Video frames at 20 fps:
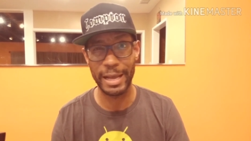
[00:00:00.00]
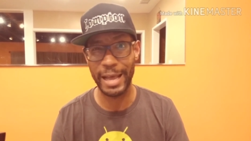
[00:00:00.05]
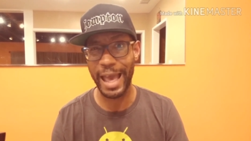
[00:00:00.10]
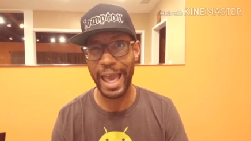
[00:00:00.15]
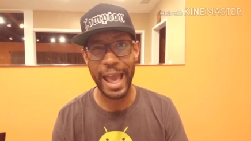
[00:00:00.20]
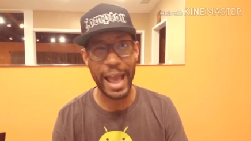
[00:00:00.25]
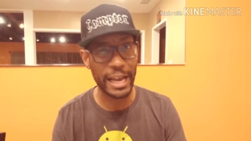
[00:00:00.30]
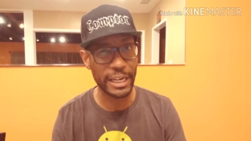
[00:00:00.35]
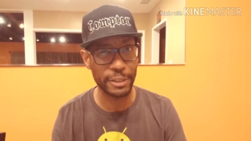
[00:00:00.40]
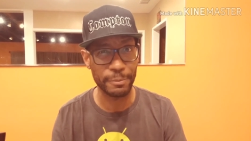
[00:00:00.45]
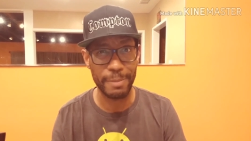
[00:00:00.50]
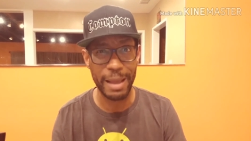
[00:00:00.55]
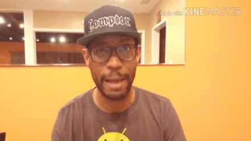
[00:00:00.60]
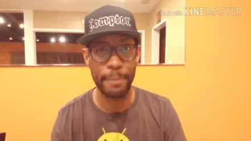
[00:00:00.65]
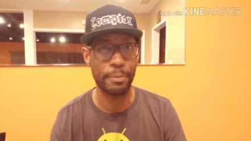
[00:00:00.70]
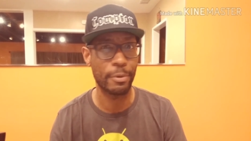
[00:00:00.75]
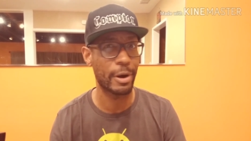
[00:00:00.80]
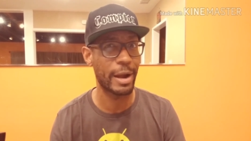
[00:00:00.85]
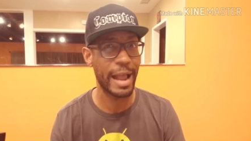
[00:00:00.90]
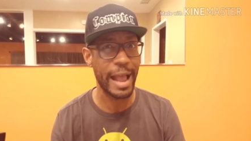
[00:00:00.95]
a hash
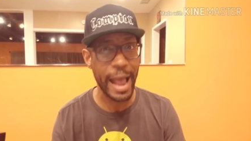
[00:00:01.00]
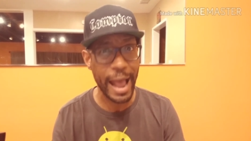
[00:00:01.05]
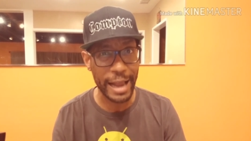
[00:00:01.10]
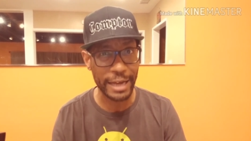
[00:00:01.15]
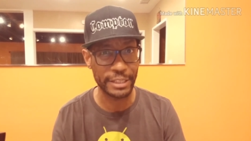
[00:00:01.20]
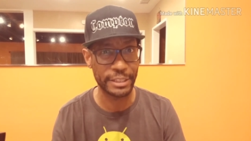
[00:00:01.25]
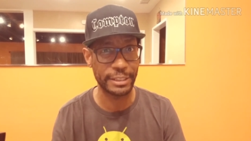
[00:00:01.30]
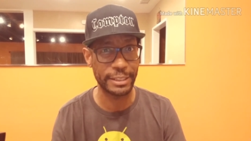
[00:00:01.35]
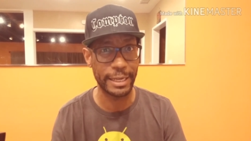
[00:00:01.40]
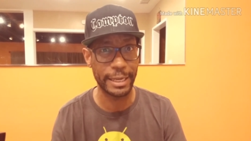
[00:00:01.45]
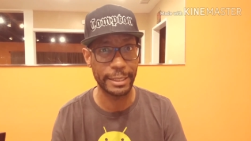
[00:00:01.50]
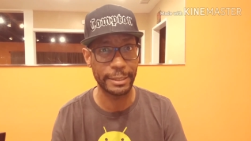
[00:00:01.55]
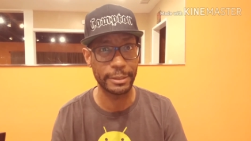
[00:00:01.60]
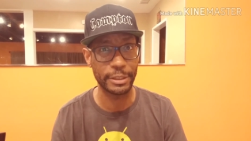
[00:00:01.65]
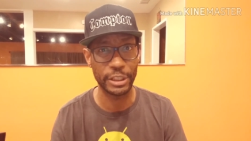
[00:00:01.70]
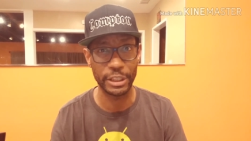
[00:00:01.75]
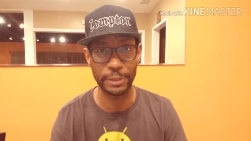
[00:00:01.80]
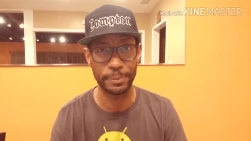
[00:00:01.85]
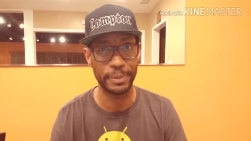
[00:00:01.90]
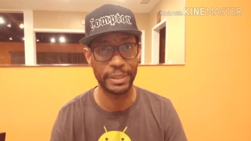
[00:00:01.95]
map or a hash
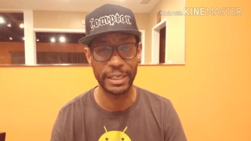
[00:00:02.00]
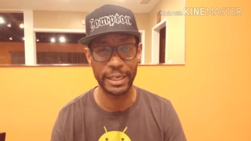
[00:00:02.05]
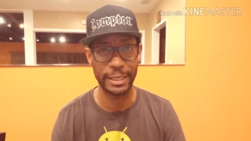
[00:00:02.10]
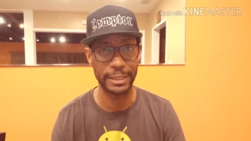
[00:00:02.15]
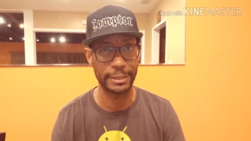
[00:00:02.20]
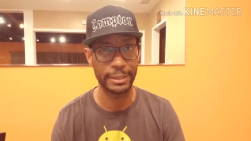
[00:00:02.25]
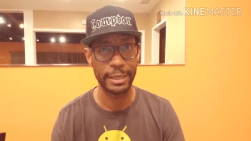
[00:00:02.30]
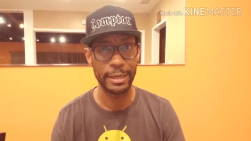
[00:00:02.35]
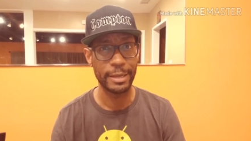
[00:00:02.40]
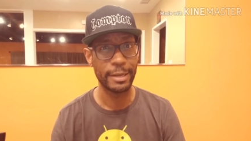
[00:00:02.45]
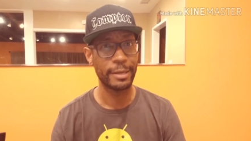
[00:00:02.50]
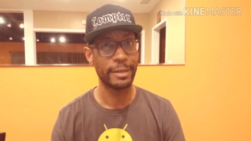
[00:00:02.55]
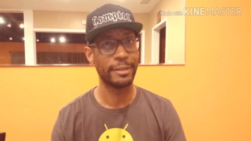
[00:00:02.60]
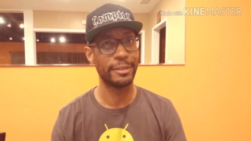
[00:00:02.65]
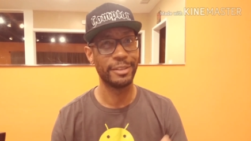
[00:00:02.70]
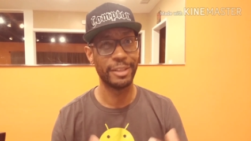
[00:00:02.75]
set just because